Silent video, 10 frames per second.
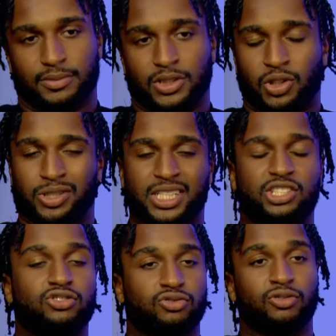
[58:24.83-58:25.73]
So just
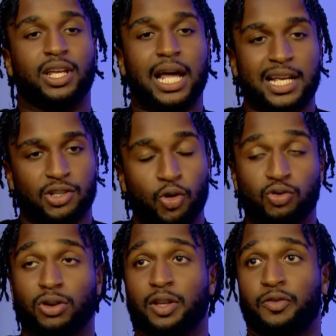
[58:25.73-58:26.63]
realizing who's
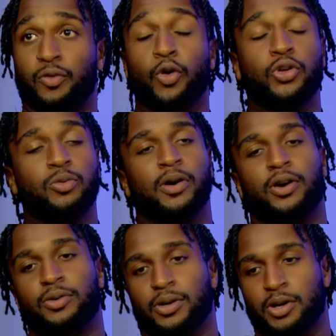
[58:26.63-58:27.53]
really for you,
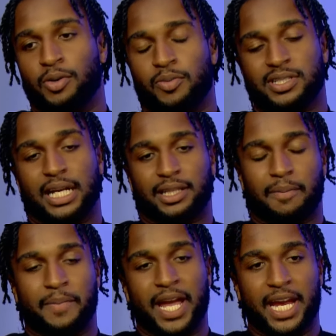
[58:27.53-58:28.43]
bro, was like the
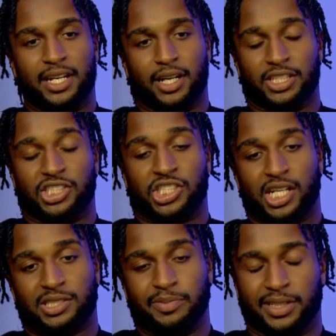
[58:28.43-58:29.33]
main
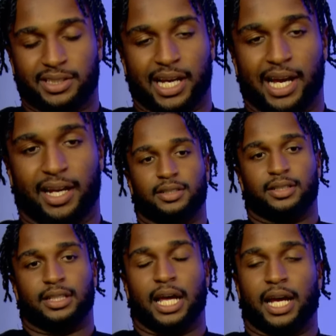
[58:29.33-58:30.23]
adjustment that
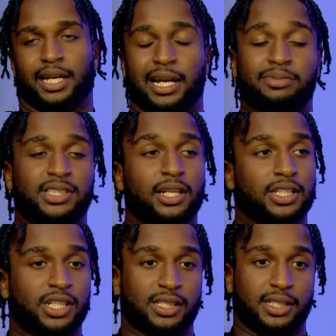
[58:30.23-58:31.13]
like, and I'm still
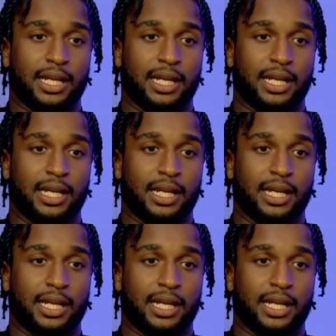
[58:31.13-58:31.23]
adjusting